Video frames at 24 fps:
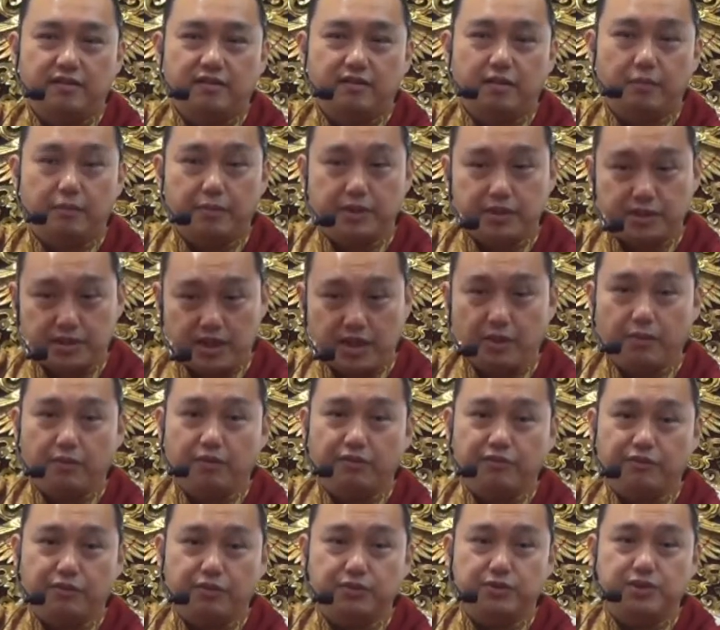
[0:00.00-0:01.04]
The biscuit will
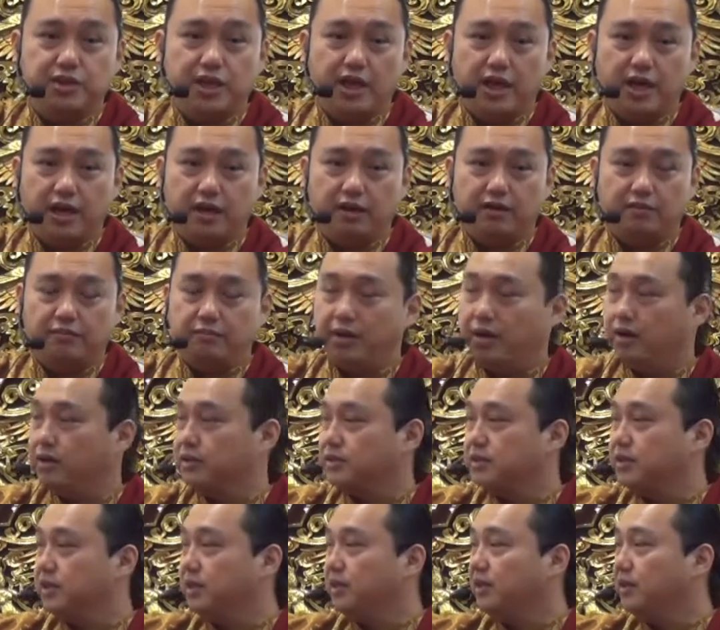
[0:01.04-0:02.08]
feel sad
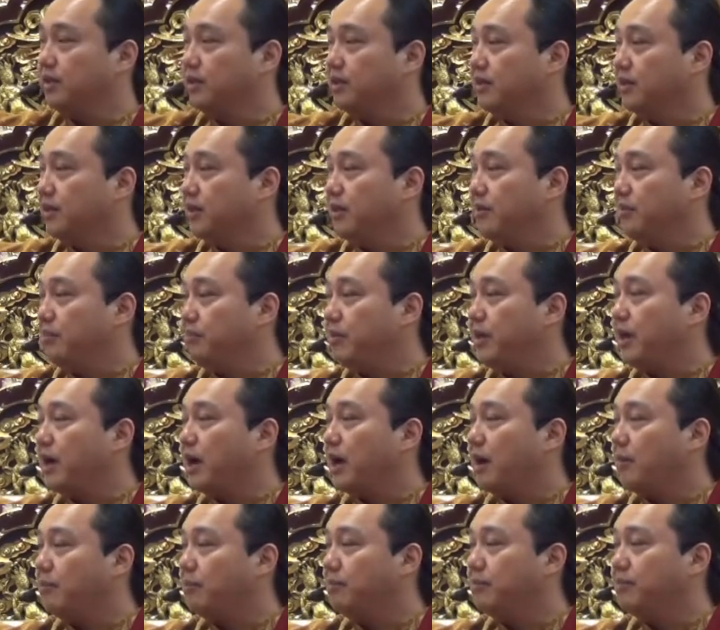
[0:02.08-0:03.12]
because it
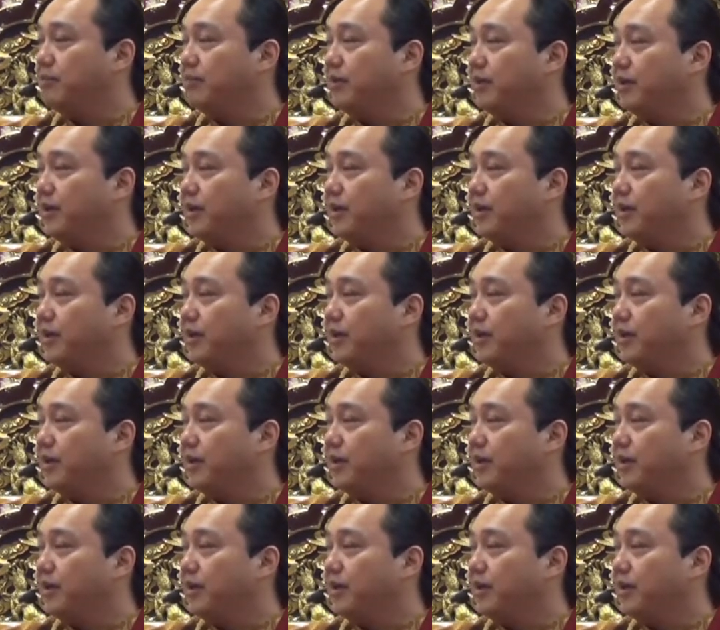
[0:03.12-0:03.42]
become